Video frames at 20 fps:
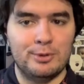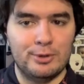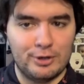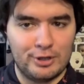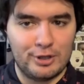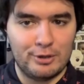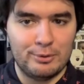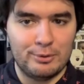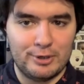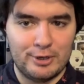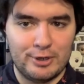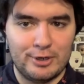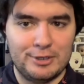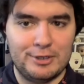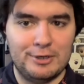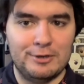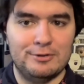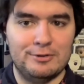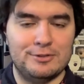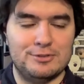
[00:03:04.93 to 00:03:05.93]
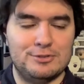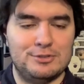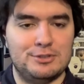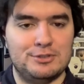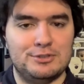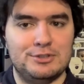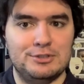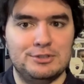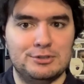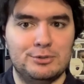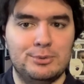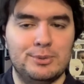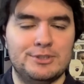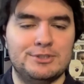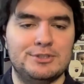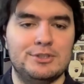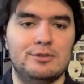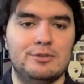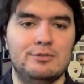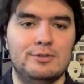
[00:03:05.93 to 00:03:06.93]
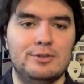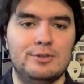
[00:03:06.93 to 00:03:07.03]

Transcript: going on here than just he's Quicksilver.